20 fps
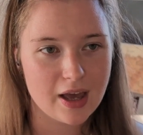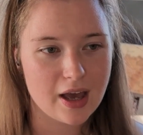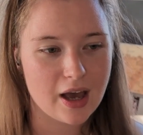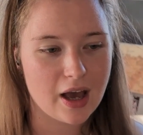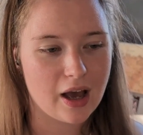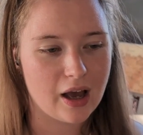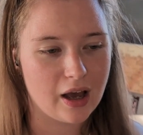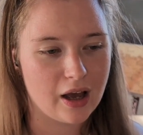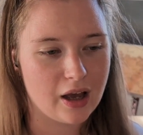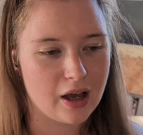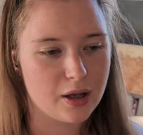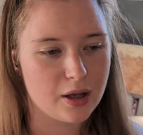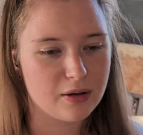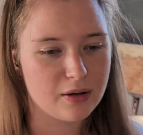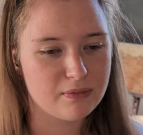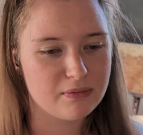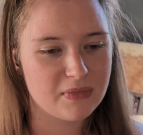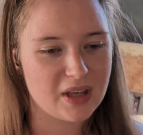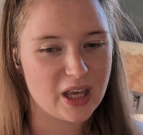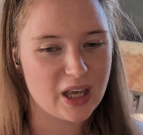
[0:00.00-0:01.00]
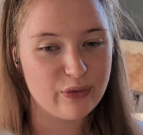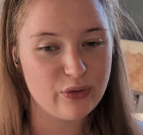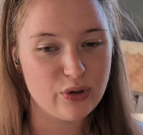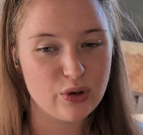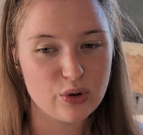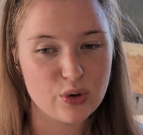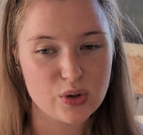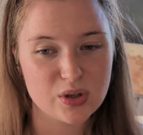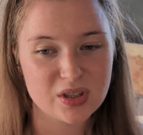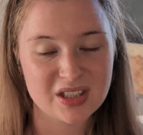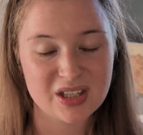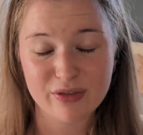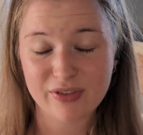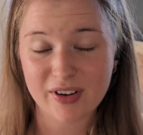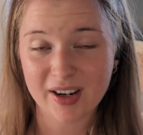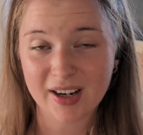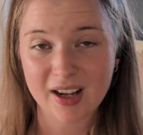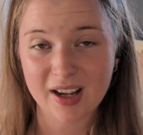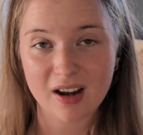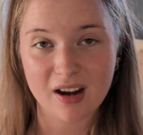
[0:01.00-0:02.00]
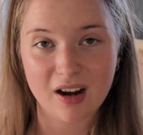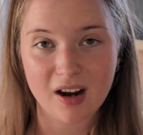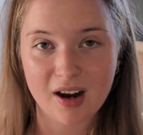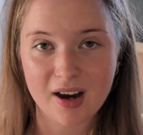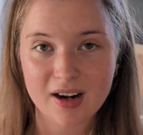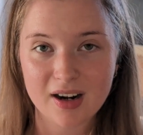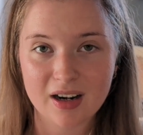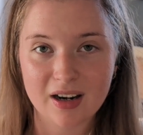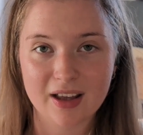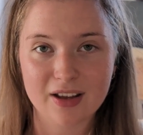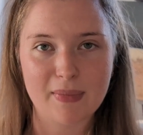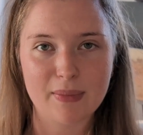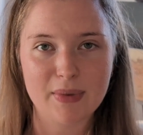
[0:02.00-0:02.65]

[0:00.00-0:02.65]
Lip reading: If you're still finding it hard and like maybe